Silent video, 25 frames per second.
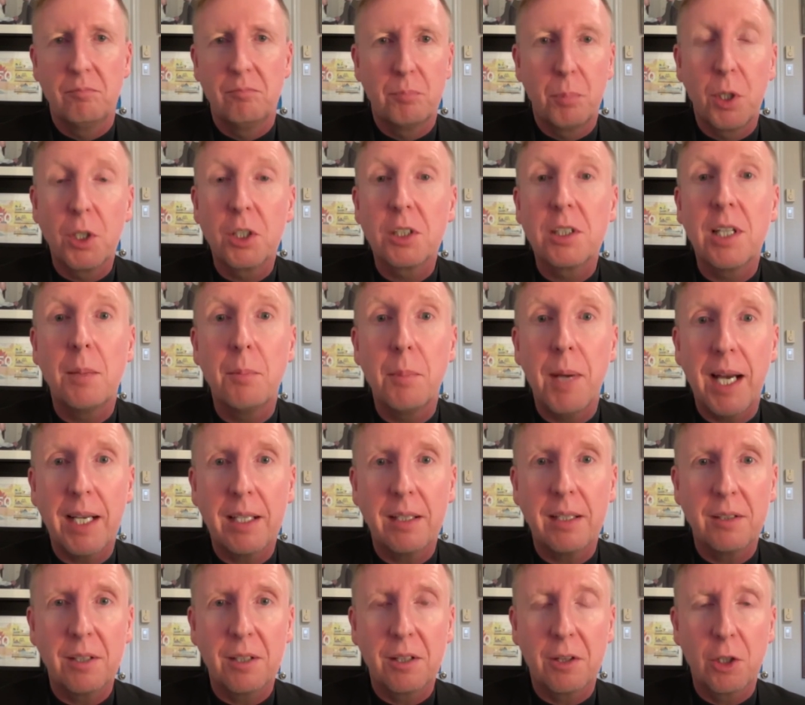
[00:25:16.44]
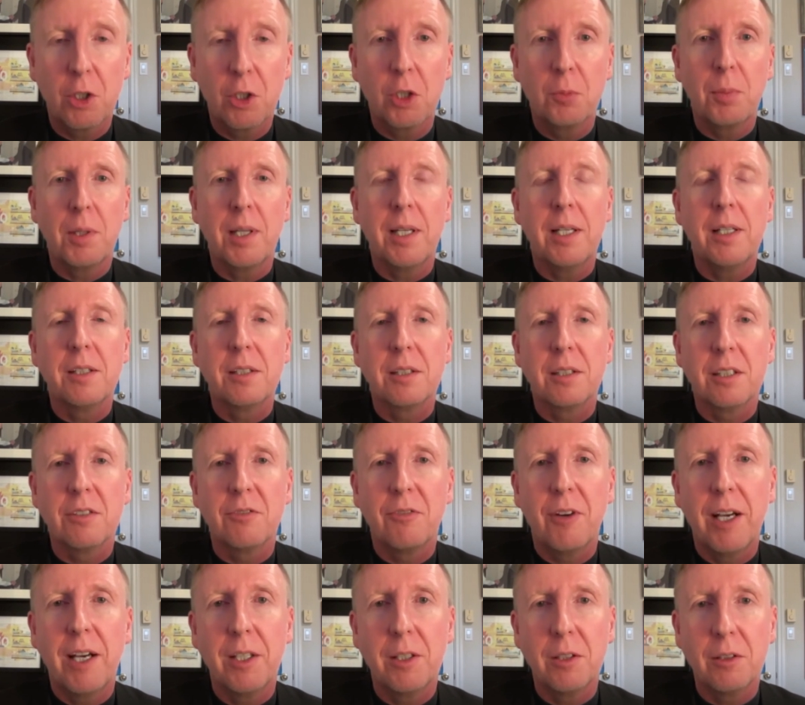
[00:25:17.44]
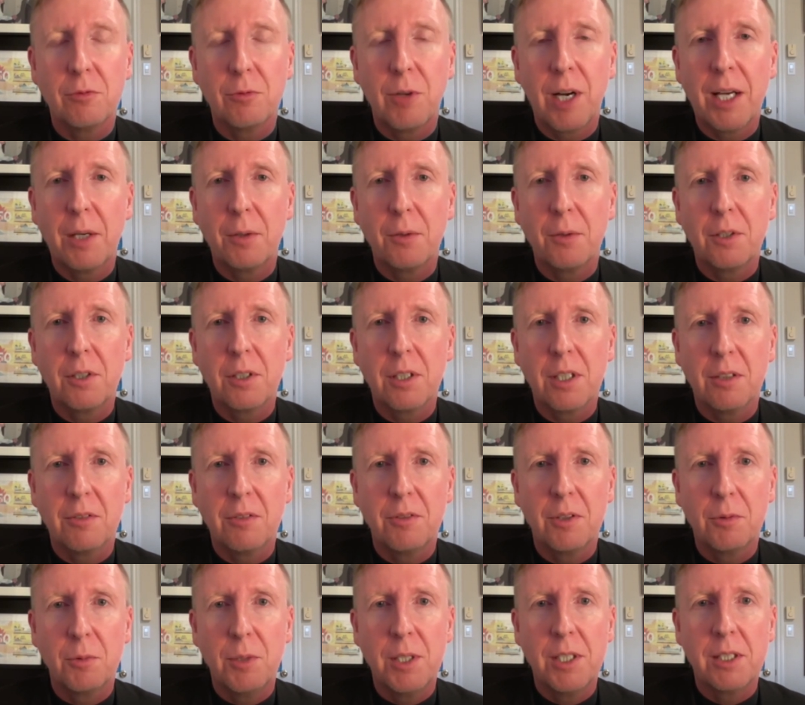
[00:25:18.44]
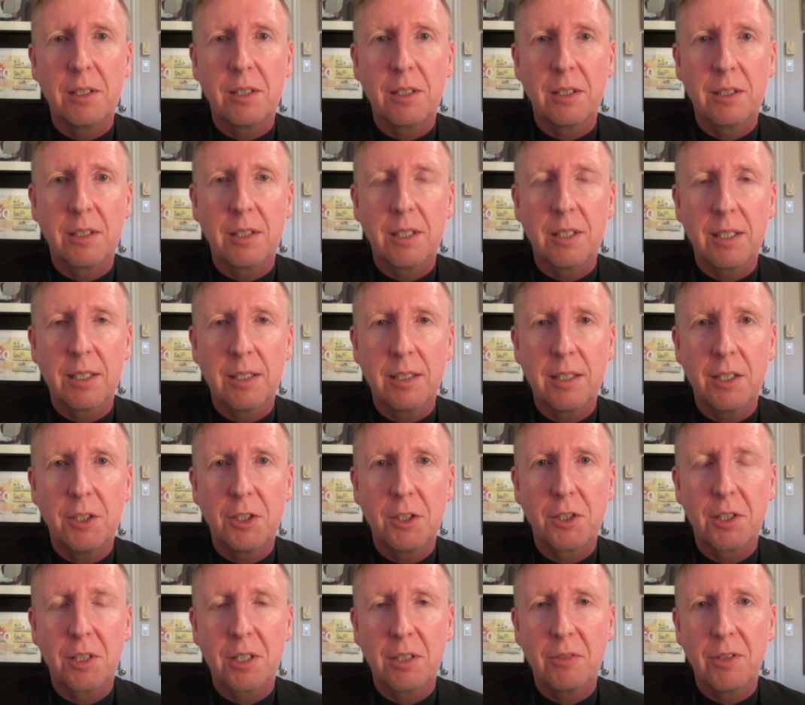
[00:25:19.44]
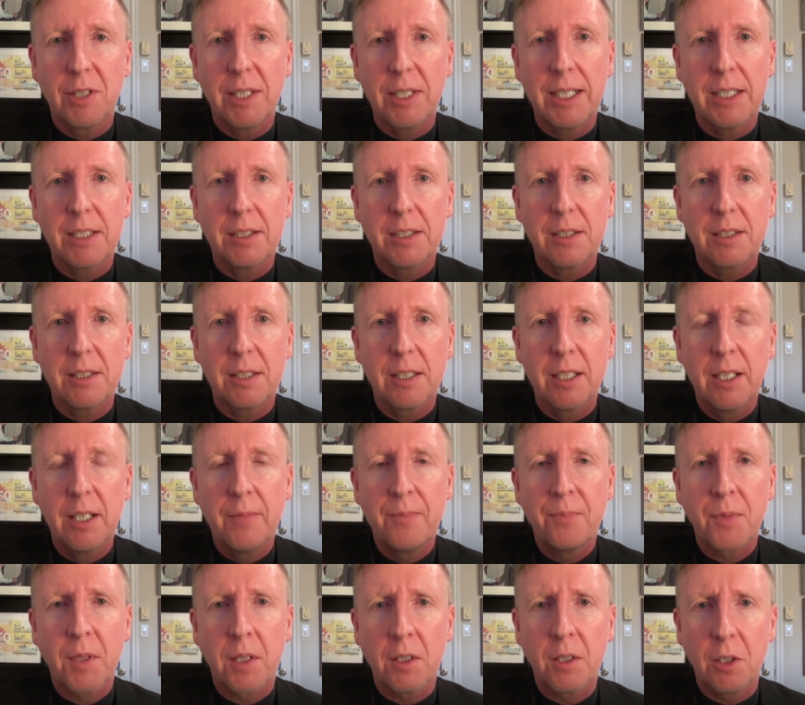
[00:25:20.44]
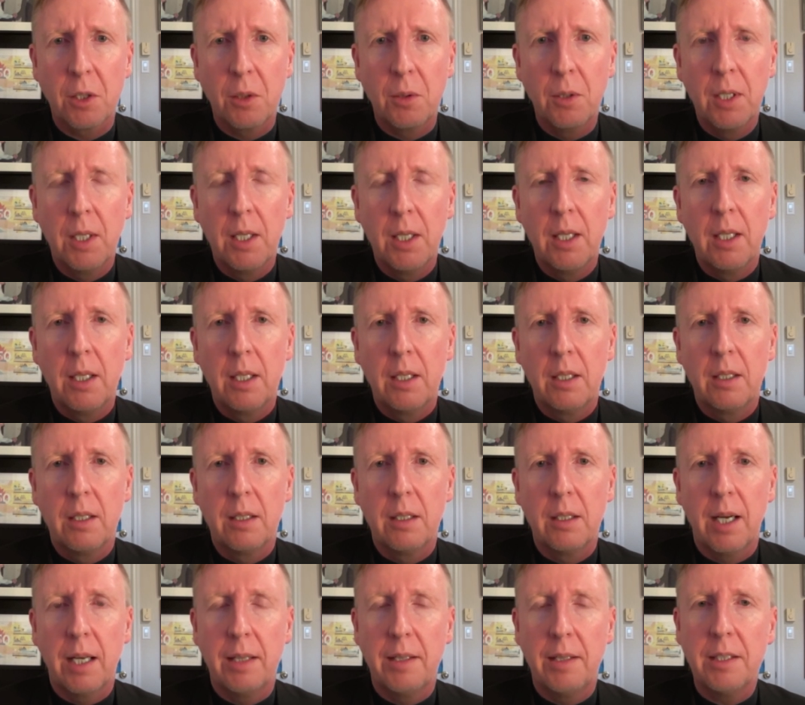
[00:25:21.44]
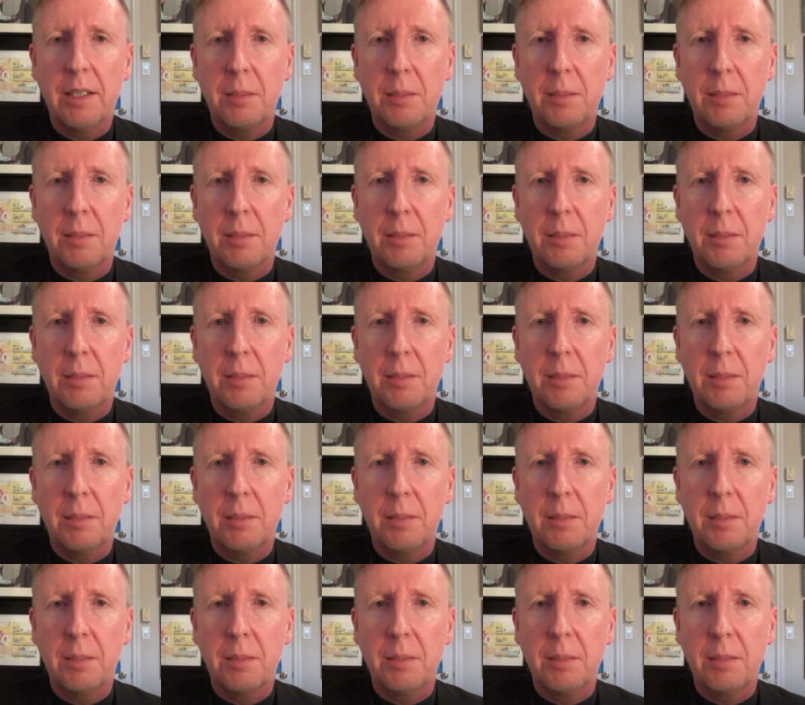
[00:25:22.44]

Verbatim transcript: pushed them back into third place in the final round of the recent uh, legislative elections. So, but the